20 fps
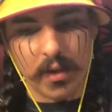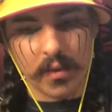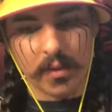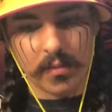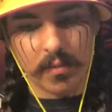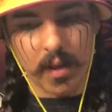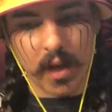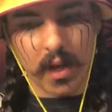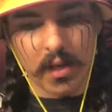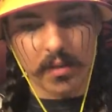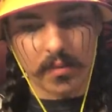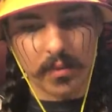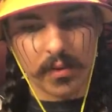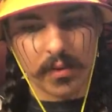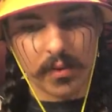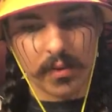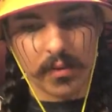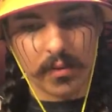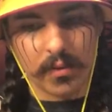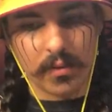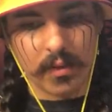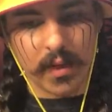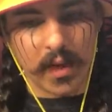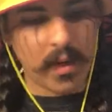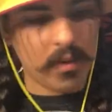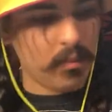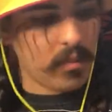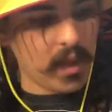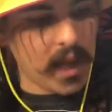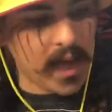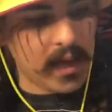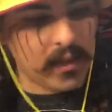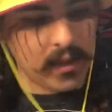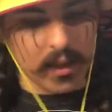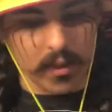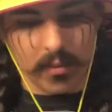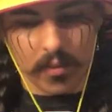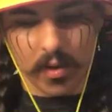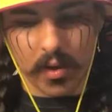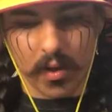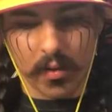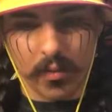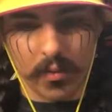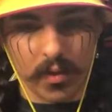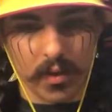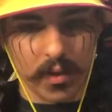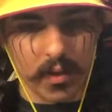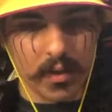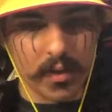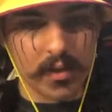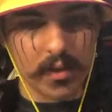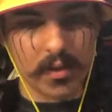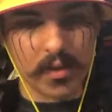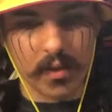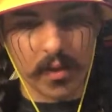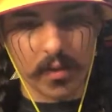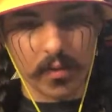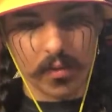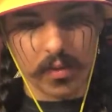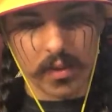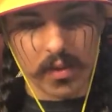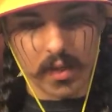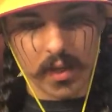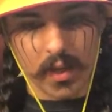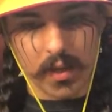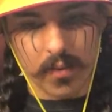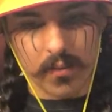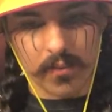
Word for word: it's possible to get a black label on one of these, I would say.